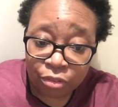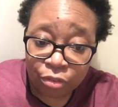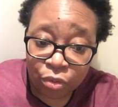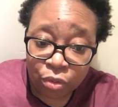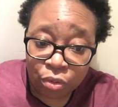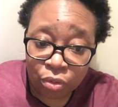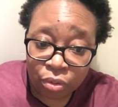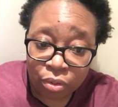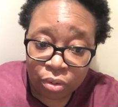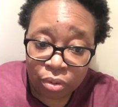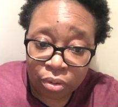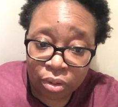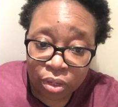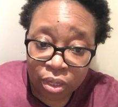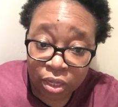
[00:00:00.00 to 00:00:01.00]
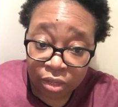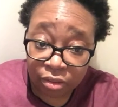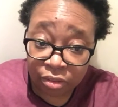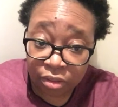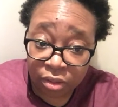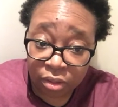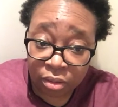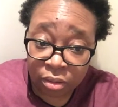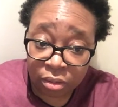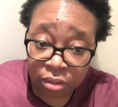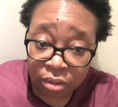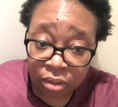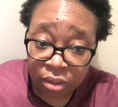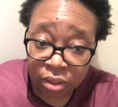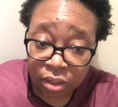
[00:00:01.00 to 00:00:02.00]
for
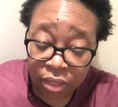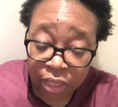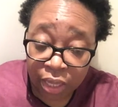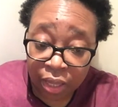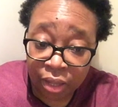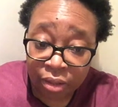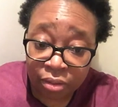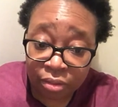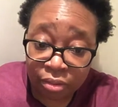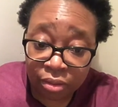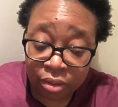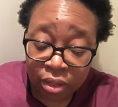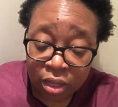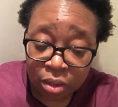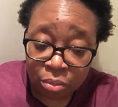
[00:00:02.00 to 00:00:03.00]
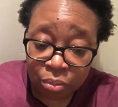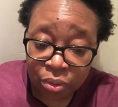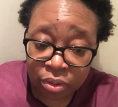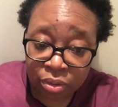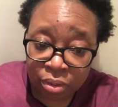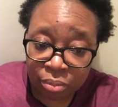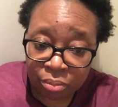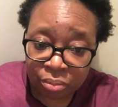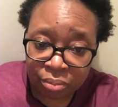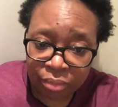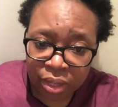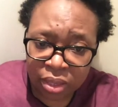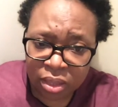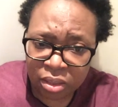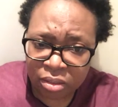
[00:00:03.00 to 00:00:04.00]
18 years. But
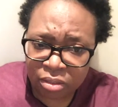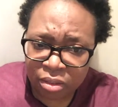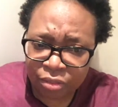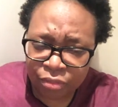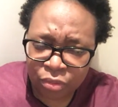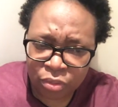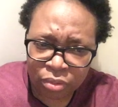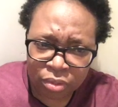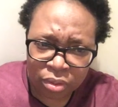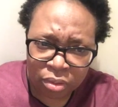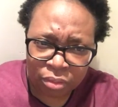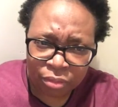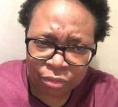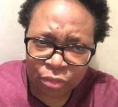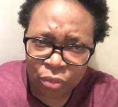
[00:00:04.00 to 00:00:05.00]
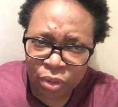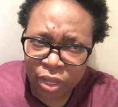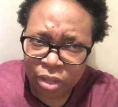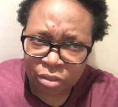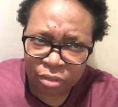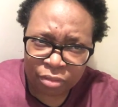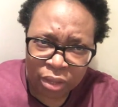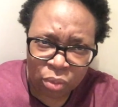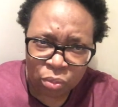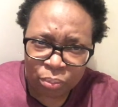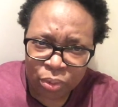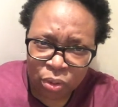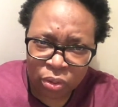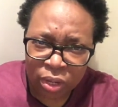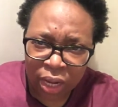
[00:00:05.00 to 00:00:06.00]
I think they said 4 years of that will
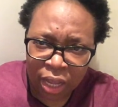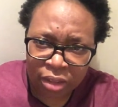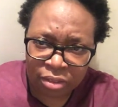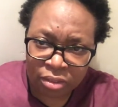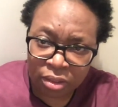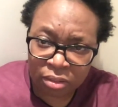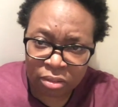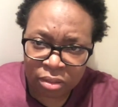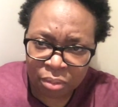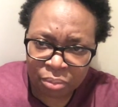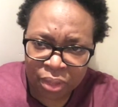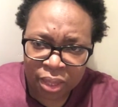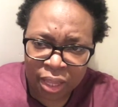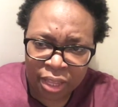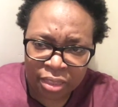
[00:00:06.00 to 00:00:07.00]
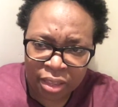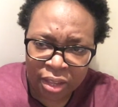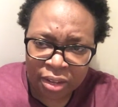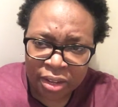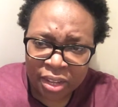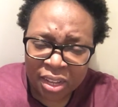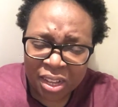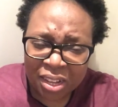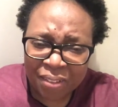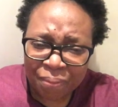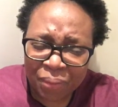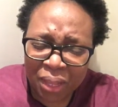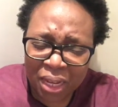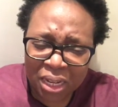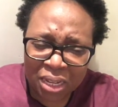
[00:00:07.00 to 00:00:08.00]
be on license, something like that.
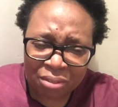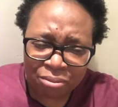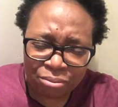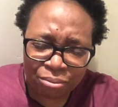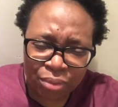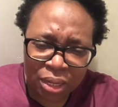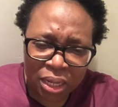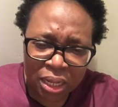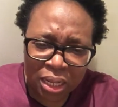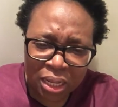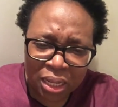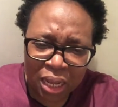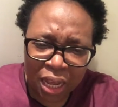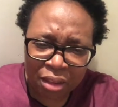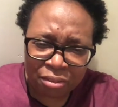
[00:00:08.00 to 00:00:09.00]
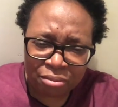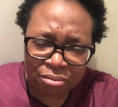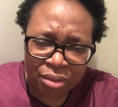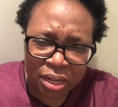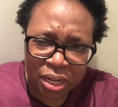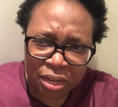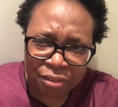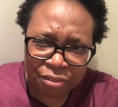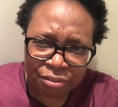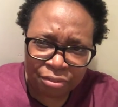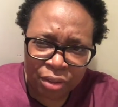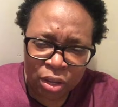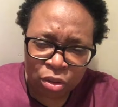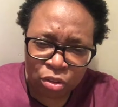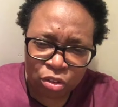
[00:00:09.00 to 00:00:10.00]
And I really
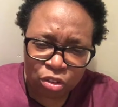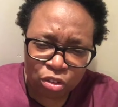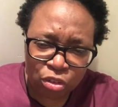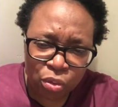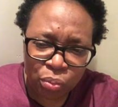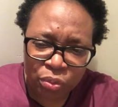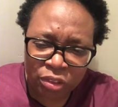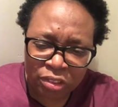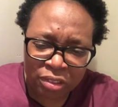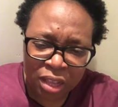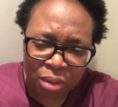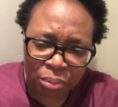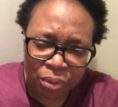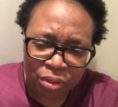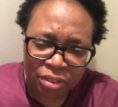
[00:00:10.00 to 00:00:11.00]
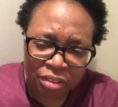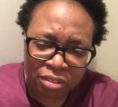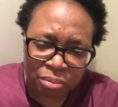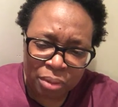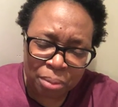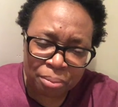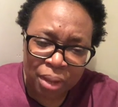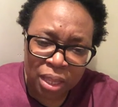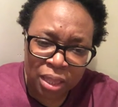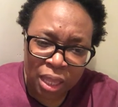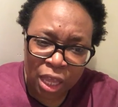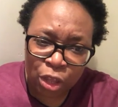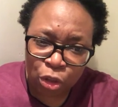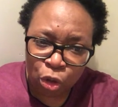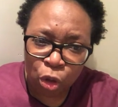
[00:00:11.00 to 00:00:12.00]
felt so sad because I remembered
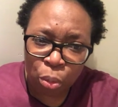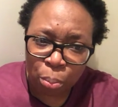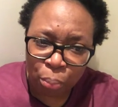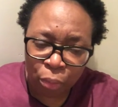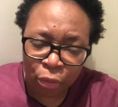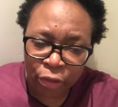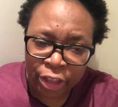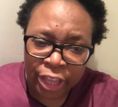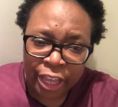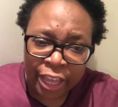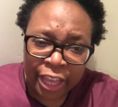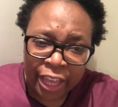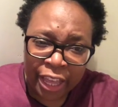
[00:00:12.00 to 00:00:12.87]
that young boy.